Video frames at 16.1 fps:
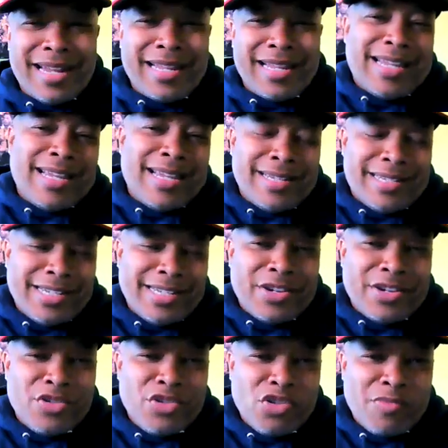at the end she's
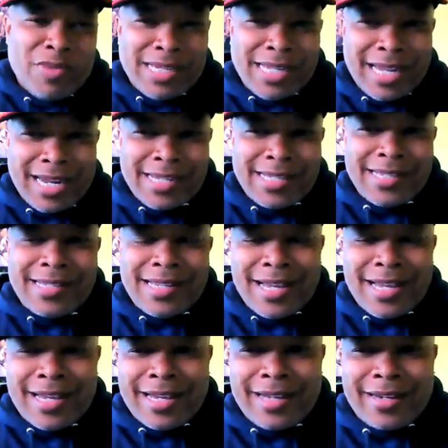cool because I guess he
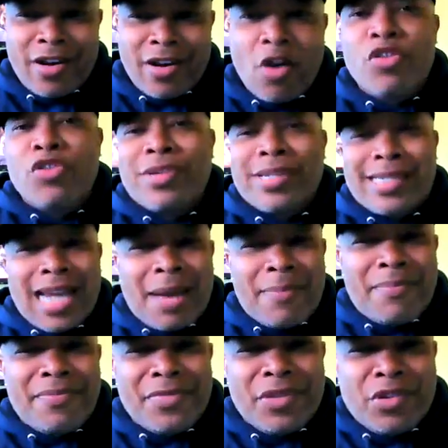said, "Oh, you can
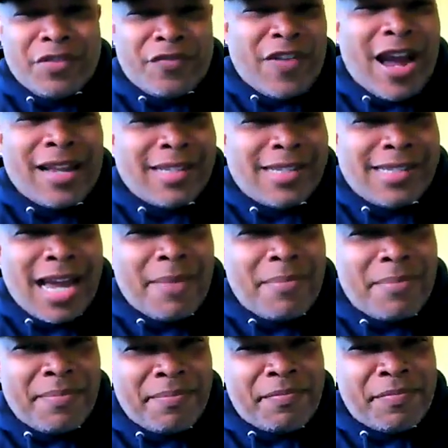finally
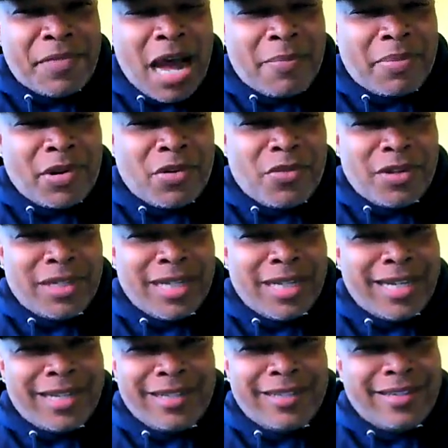stop hopping on one
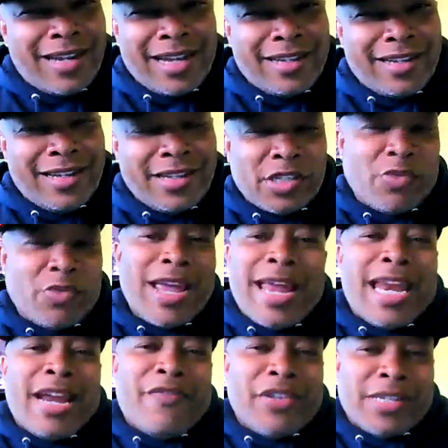leg." Like, so he had
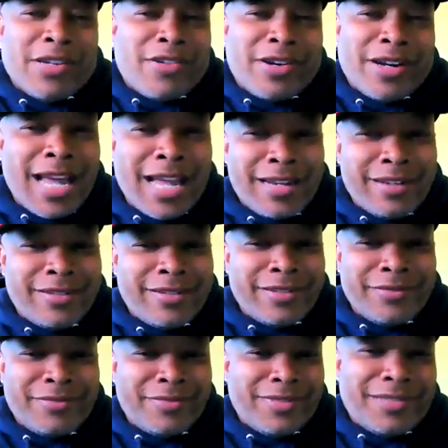never told her that in
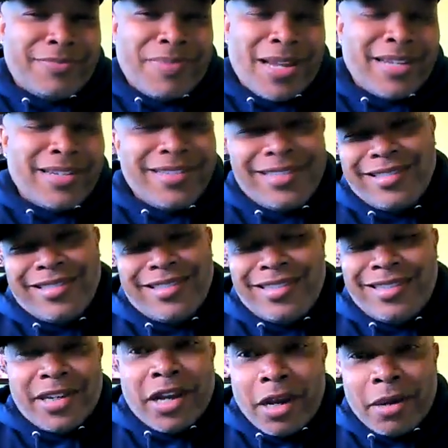the
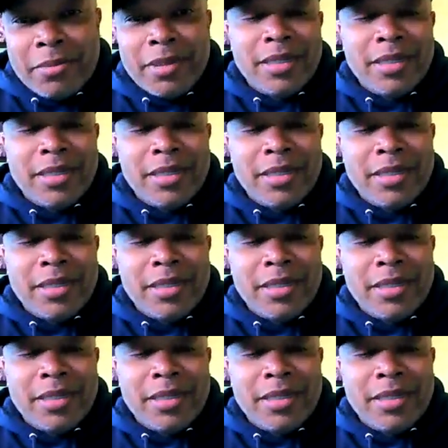dumb.